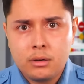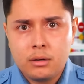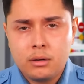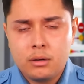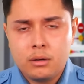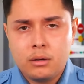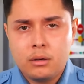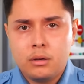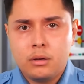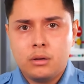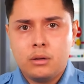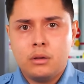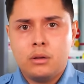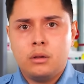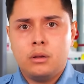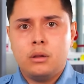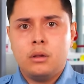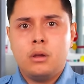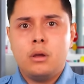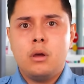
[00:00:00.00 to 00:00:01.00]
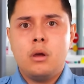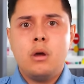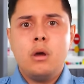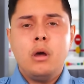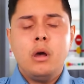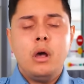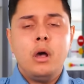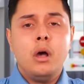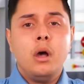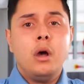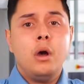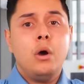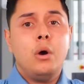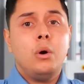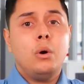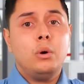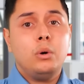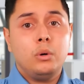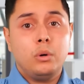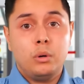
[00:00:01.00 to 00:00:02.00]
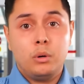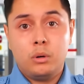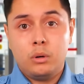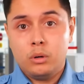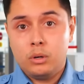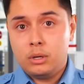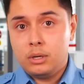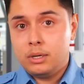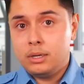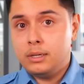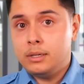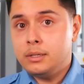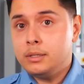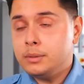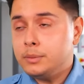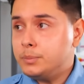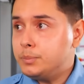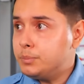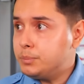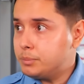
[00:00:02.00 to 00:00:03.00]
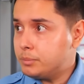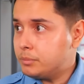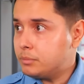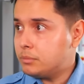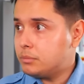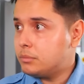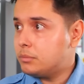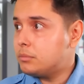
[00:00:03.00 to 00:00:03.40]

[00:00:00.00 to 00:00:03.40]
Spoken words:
Nothing is said.